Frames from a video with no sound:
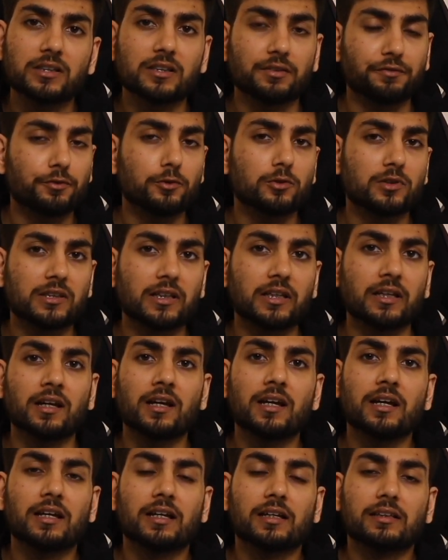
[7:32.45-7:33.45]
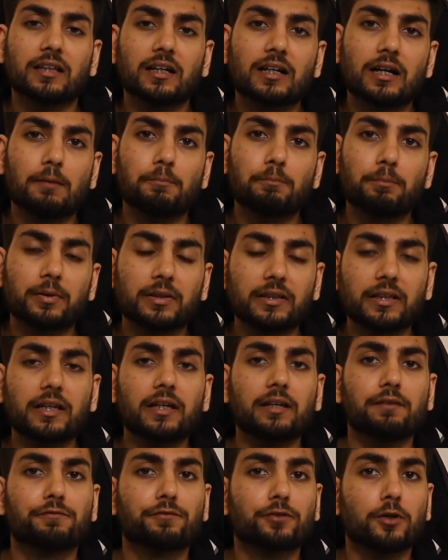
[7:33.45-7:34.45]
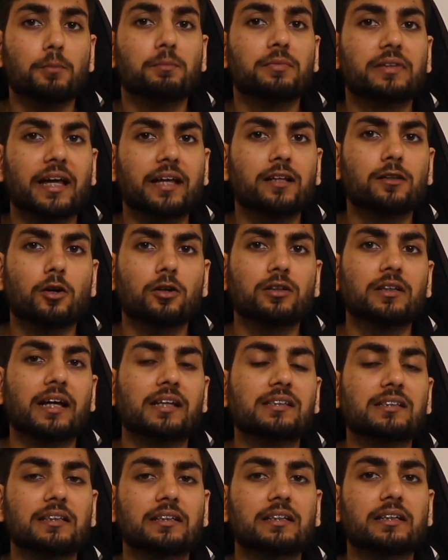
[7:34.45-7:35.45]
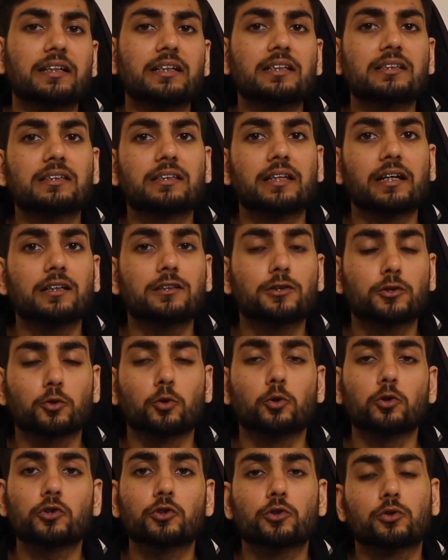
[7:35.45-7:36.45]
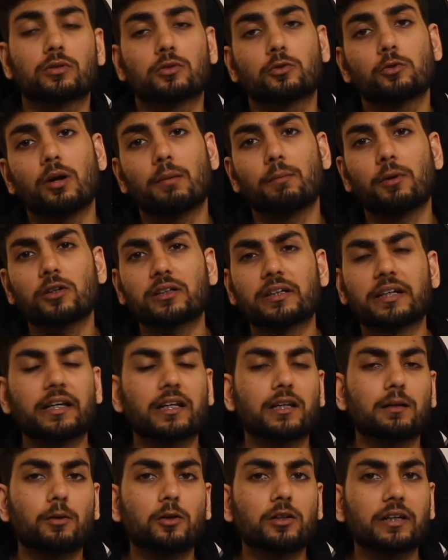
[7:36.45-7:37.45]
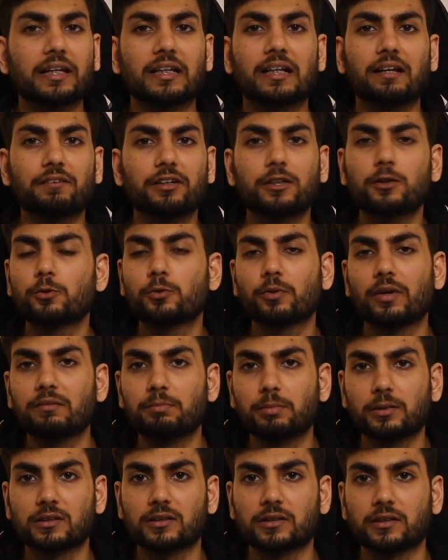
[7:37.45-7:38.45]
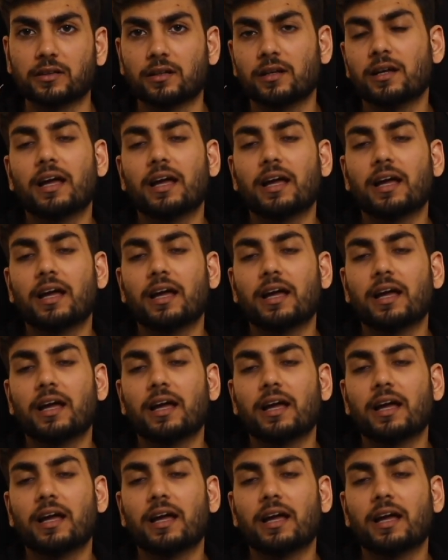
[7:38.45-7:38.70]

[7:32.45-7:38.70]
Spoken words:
If you see, the company from then on has increased their stores to about near about 11 to 12%,